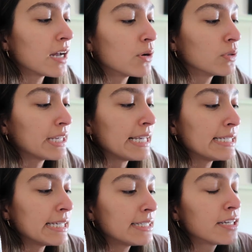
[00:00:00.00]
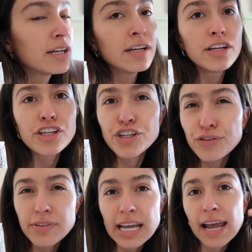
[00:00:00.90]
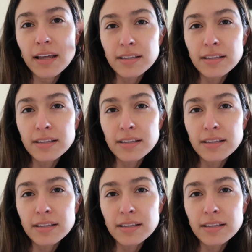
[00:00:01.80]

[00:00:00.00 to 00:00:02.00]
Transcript: not only is it UVA,